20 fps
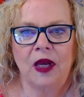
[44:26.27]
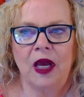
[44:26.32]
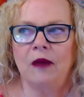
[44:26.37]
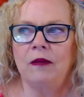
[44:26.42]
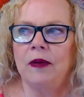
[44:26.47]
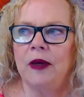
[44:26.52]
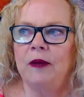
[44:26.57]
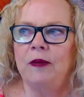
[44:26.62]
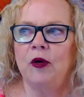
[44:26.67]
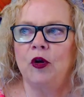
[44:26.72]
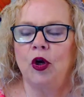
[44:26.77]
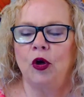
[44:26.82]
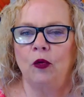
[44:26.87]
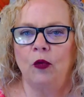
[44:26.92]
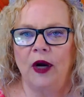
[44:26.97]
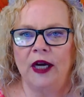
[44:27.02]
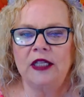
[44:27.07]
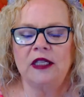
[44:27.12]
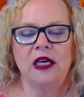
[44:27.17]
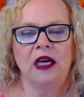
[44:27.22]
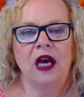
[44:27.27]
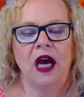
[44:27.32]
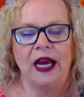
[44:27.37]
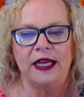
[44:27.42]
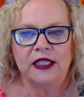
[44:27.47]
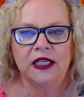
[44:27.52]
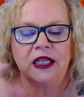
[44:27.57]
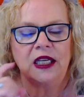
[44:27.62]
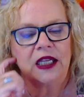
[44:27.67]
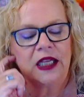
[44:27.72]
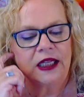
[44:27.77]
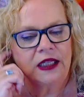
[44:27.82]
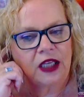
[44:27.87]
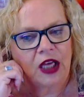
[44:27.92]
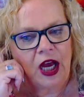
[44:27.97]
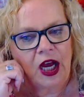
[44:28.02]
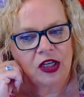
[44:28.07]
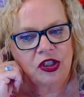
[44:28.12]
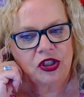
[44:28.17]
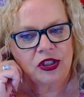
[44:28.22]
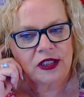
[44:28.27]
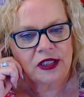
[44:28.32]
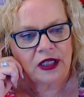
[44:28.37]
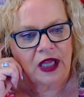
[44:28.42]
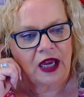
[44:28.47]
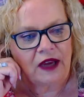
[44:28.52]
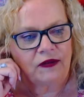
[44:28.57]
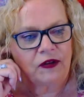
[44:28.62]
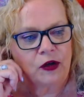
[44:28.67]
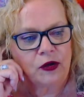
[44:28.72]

And people go, What? I did it at the Conscious Life.